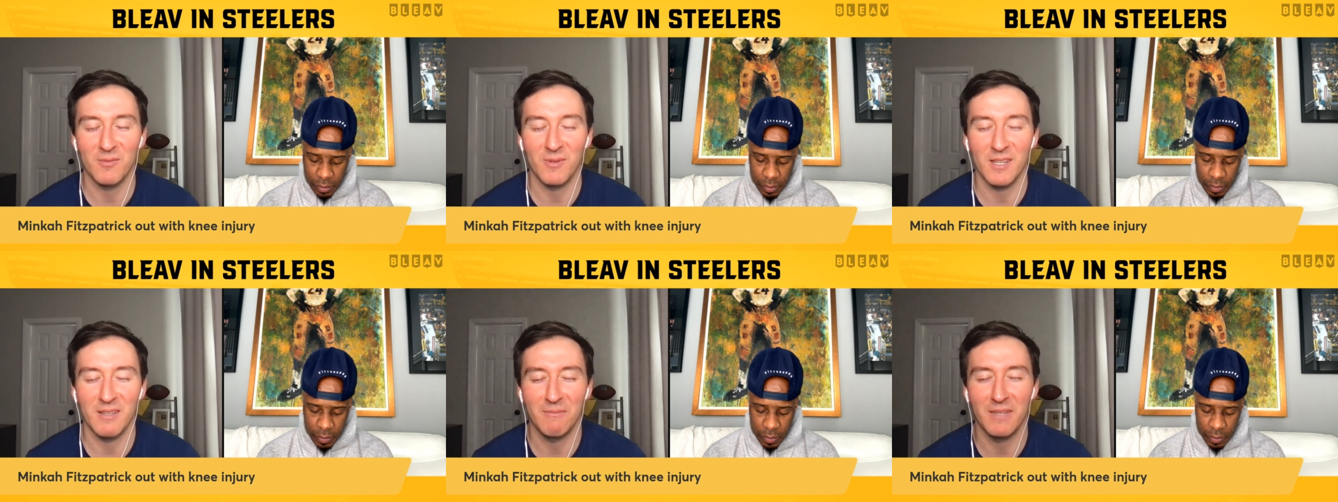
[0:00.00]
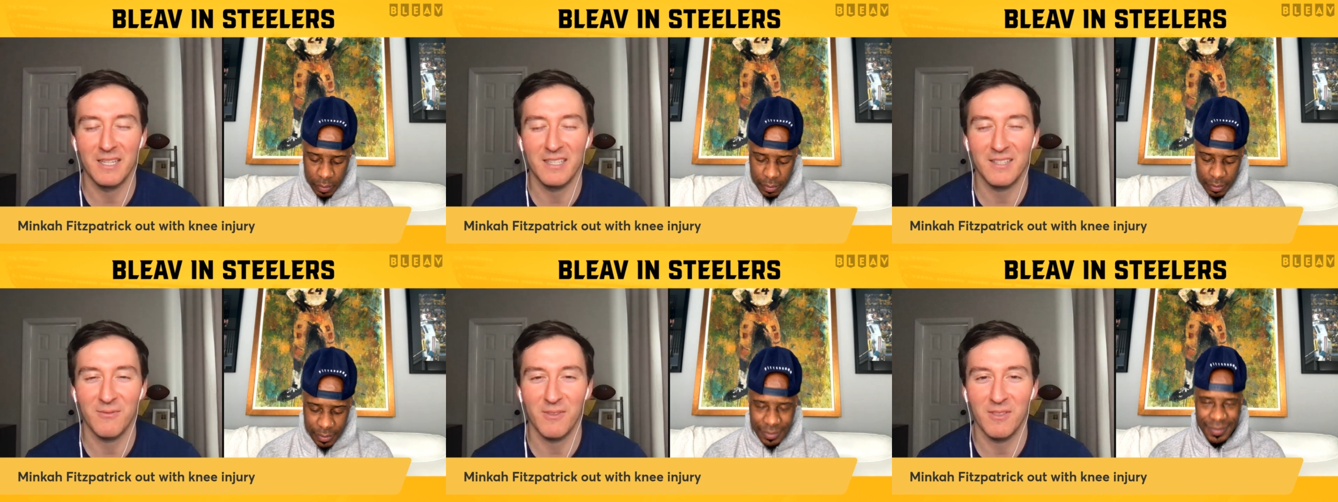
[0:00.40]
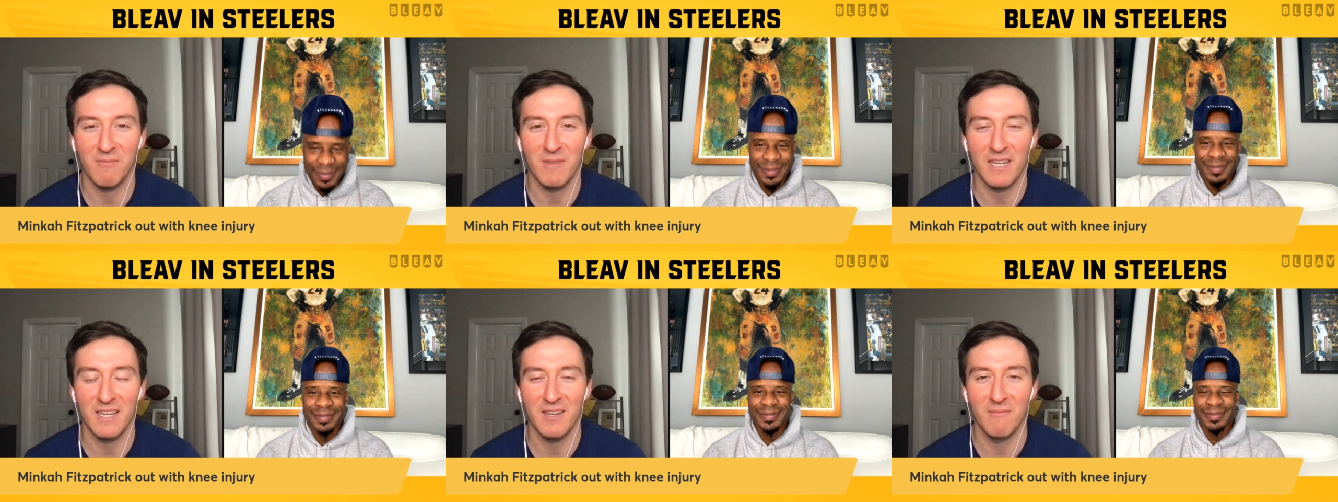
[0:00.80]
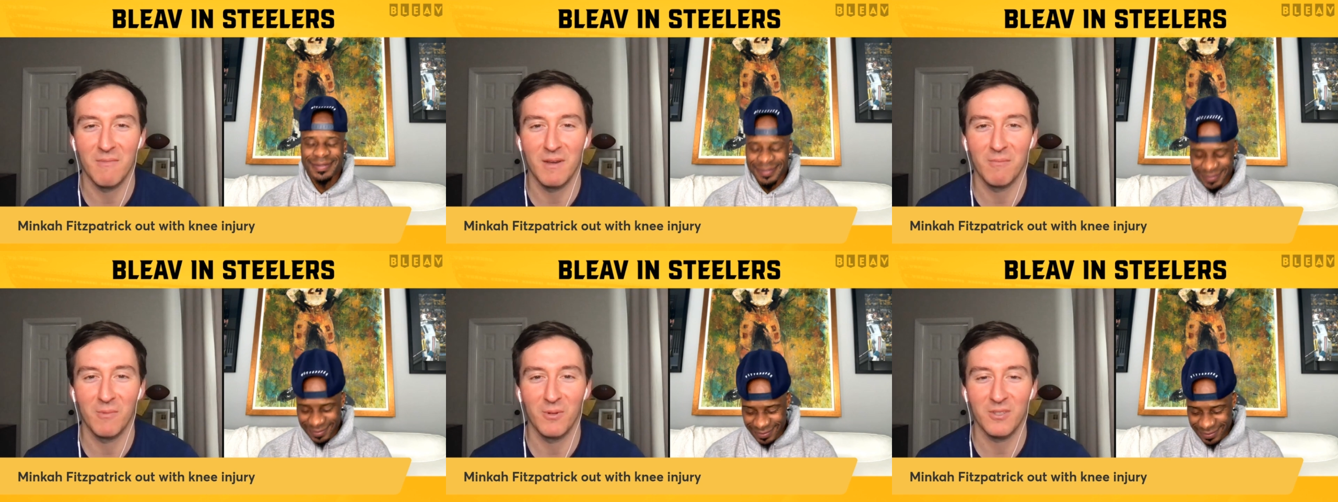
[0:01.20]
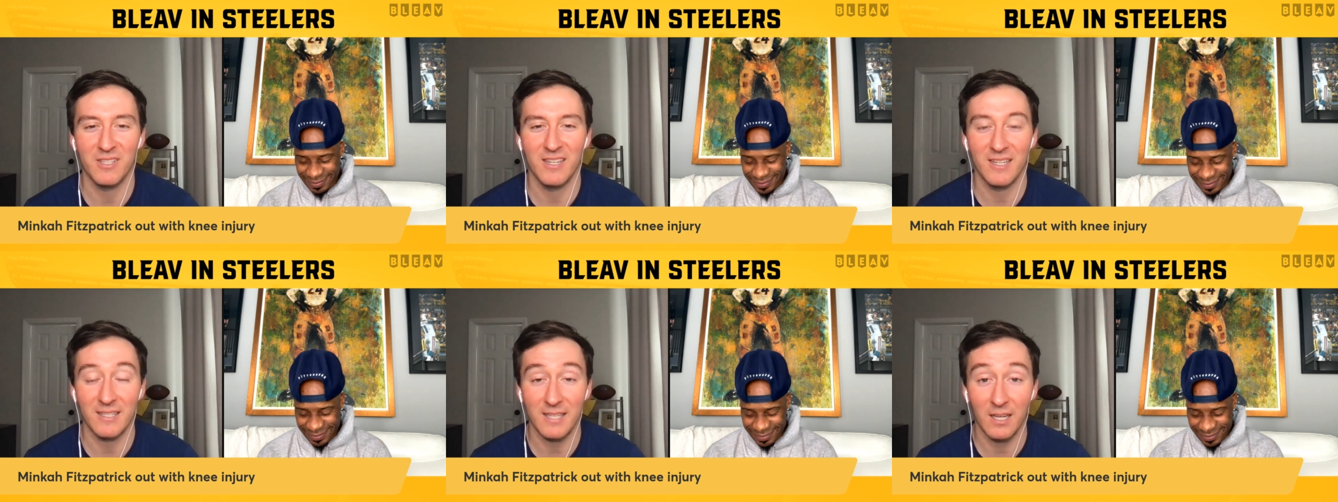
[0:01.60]
Speaker 1: when he meets with media members. And
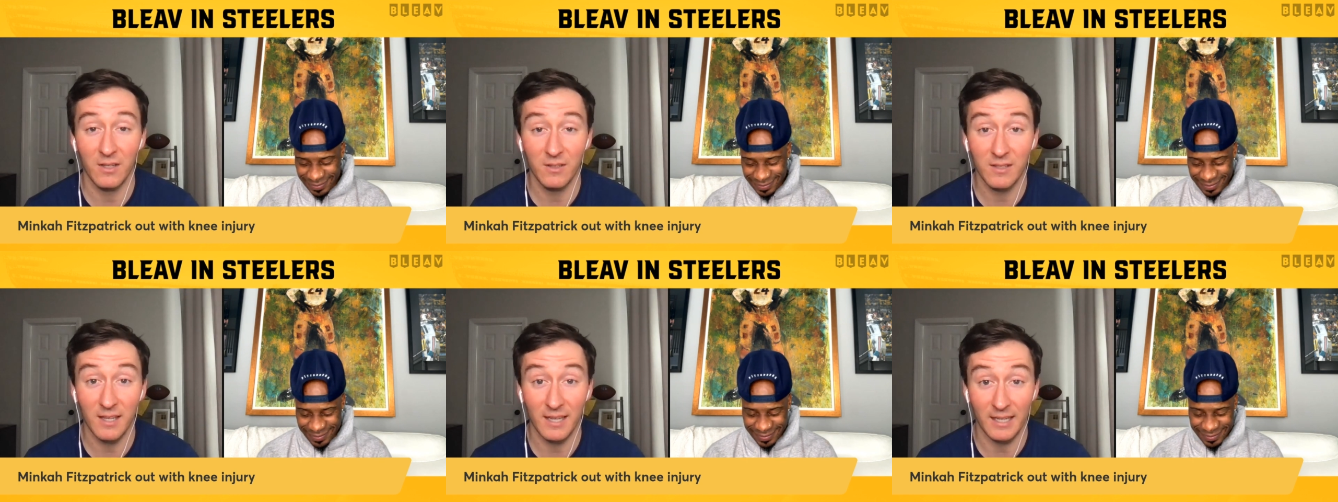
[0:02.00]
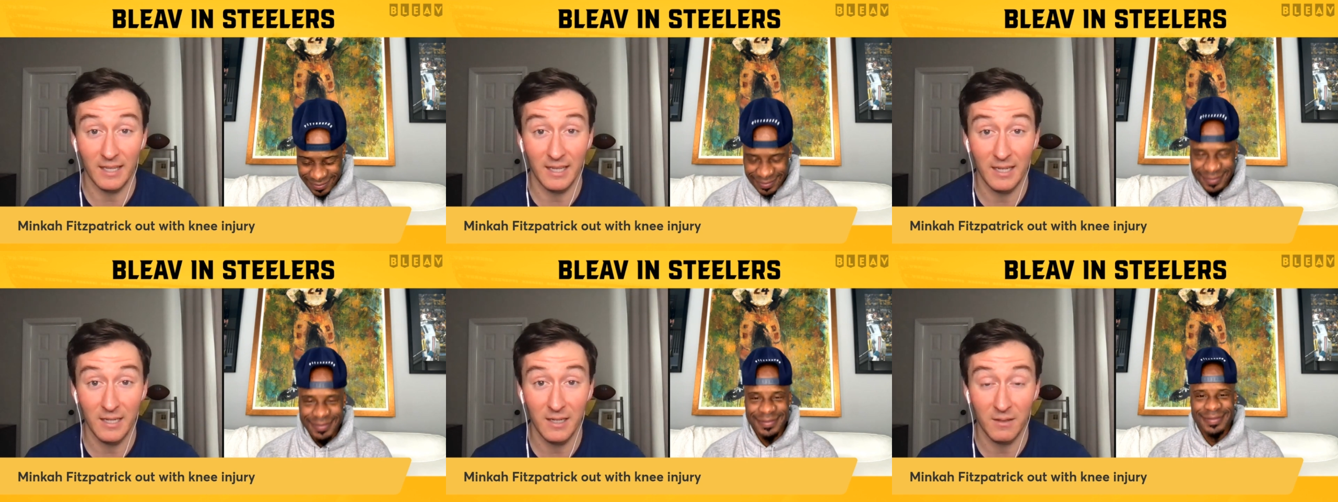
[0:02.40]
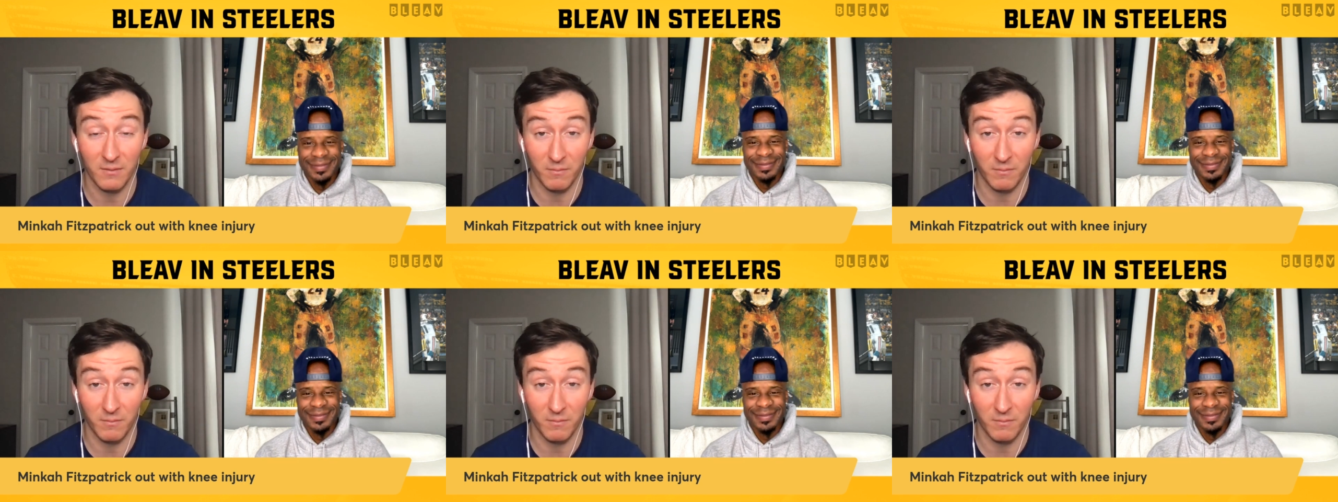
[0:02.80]
it sounds like he,